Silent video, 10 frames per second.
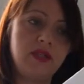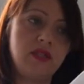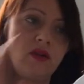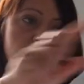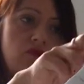going to
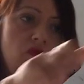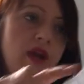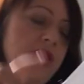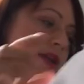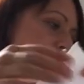start on the
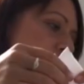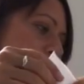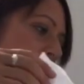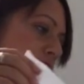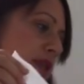right hand
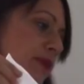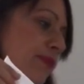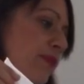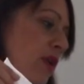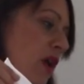side.
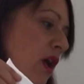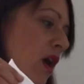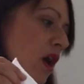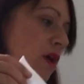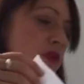
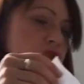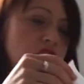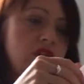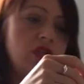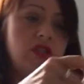You're
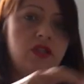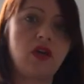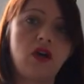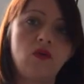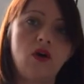just going to
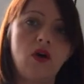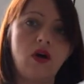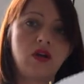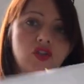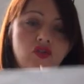sew
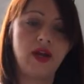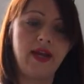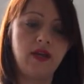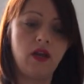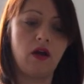a
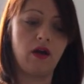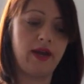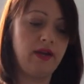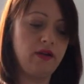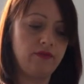straight
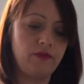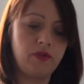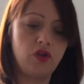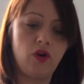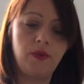line from the
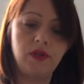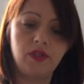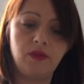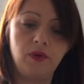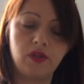top
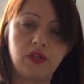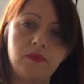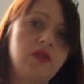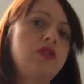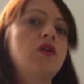to the
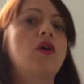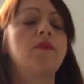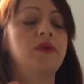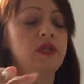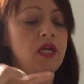bottom and
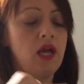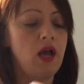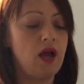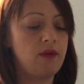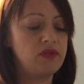stop.
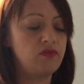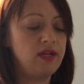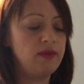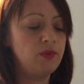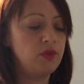It's
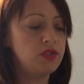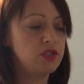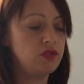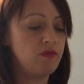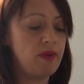really
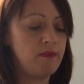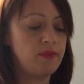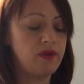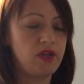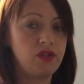important to
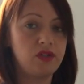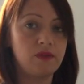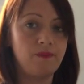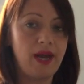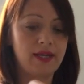remember that you do
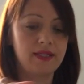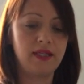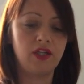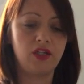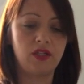some back
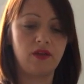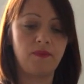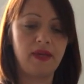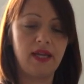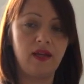stitches at the
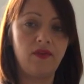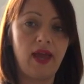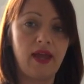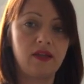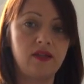beginning and
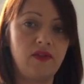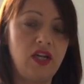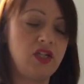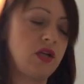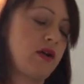the end of
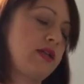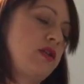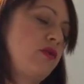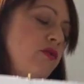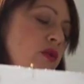each line
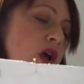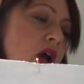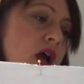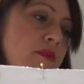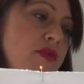so your
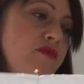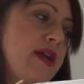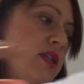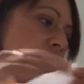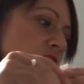
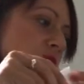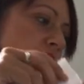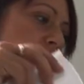thread doesn't come